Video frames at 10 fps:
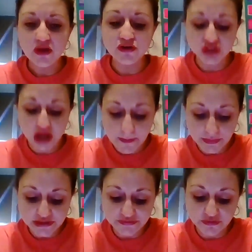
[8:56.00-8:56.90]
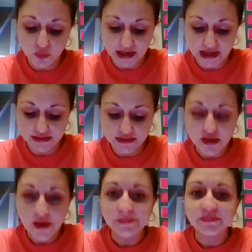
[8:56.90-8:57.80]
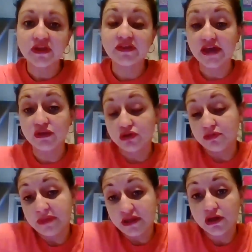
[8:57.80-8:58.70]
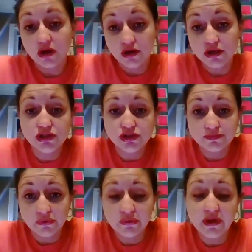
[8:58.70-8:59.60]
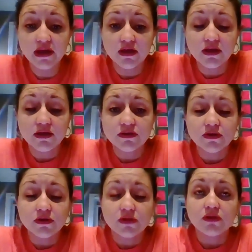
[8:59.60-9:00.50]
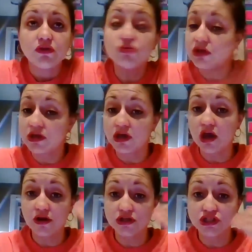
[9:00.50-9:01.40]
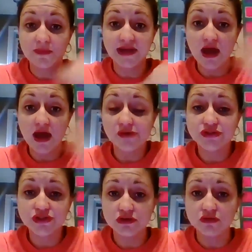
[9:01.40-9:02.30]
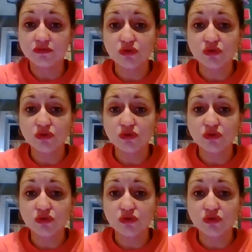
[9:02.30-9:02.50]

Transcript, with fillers: there's a couple different ways that you can be encouraged, okay? You can encourage somebody else too.